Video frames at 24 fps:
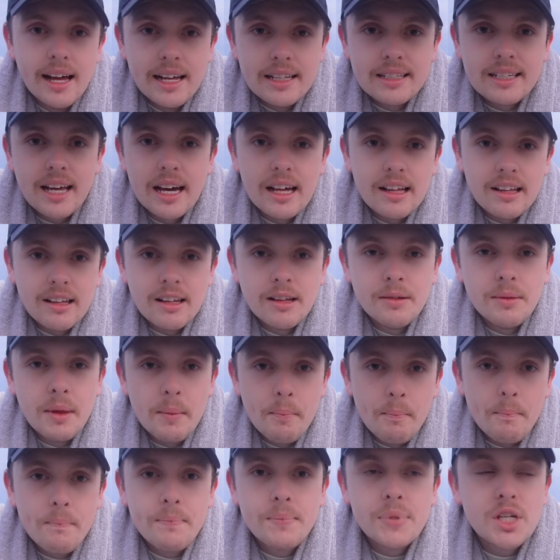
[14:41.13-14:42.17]
tell them to
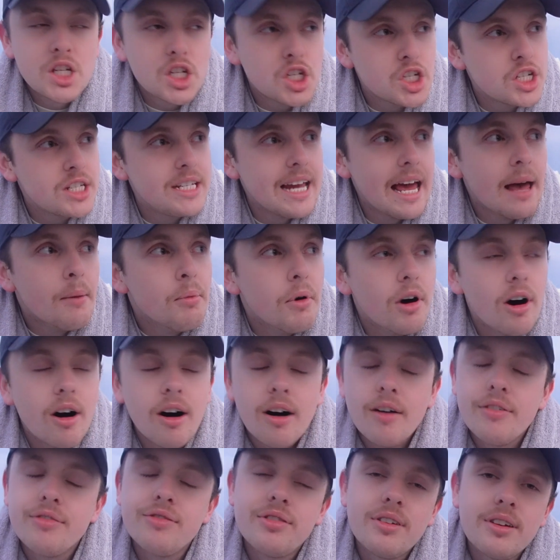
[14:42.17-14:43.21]
step
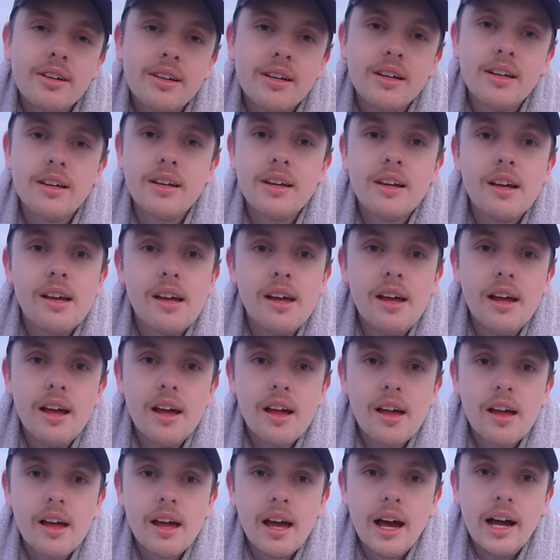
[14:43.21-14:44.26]
off,
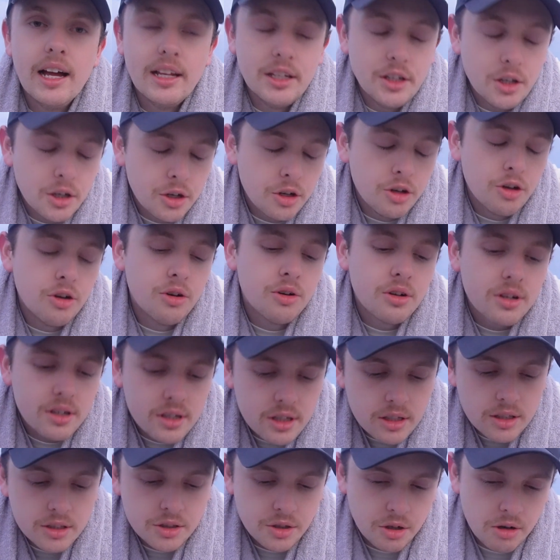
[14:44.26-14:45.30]
and you
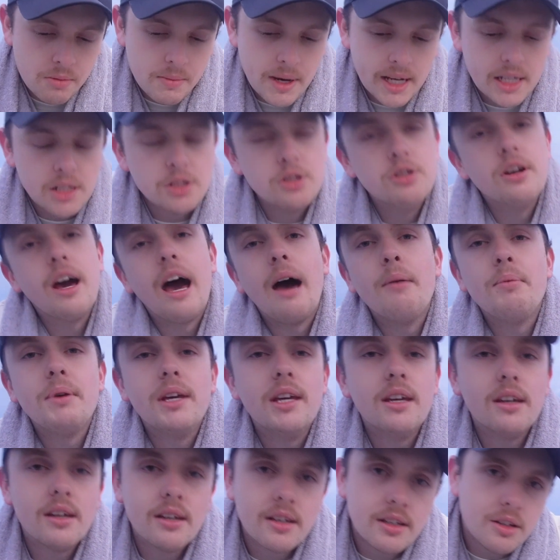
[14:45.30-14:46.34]
do what makes you
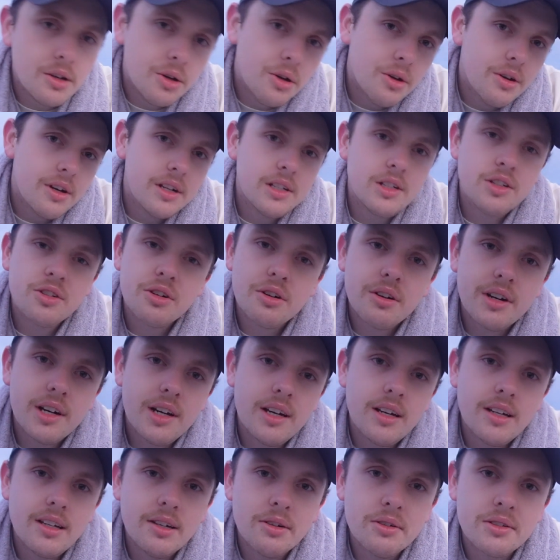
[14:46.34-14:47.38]
happy. You enjoy
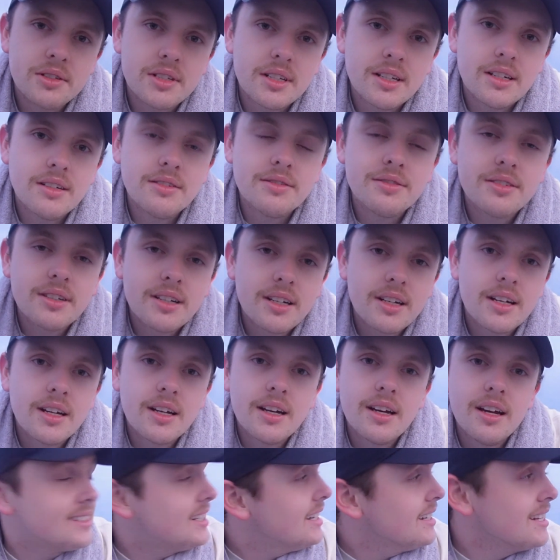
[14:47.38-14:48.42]
yourself.
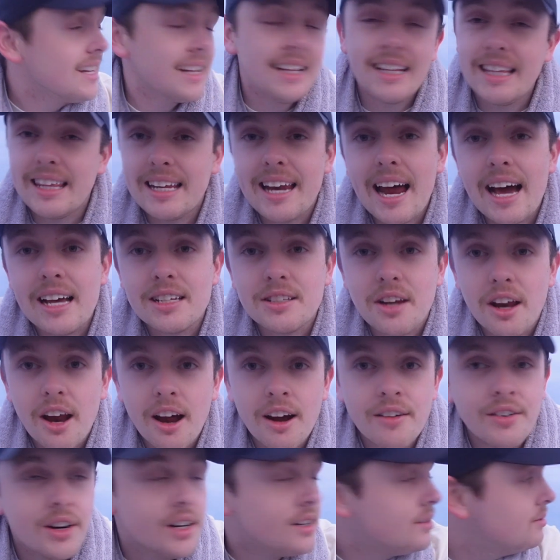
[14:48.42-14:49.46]
Technically the day's not
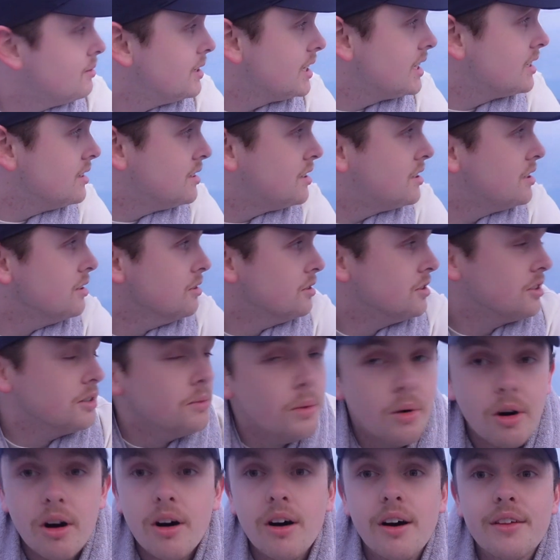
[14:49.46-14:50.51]
over, we can still do
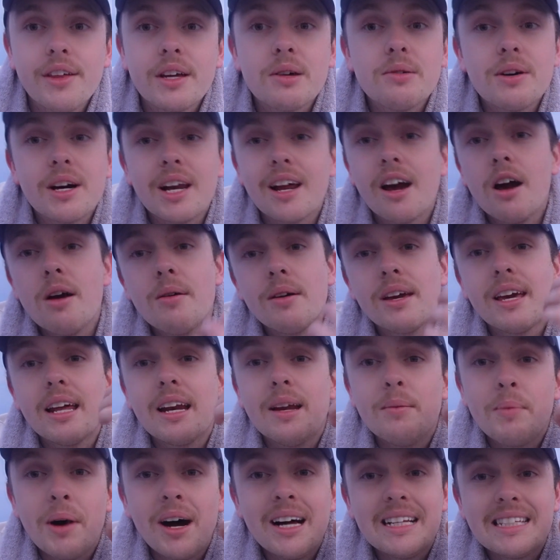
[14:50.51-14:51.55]
more. I think we're gonna go get
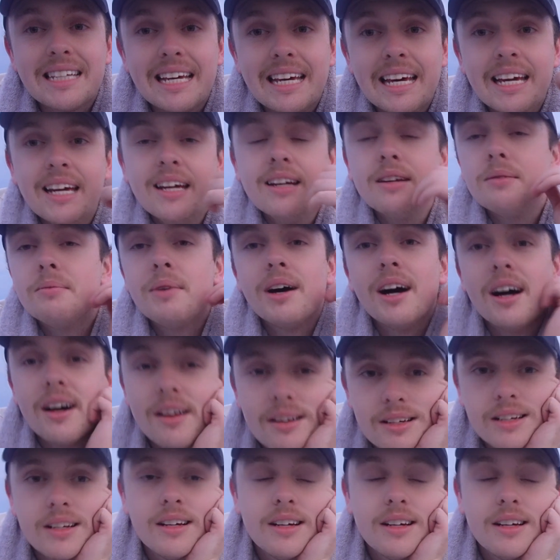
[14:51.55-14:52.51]
a bite to eat, but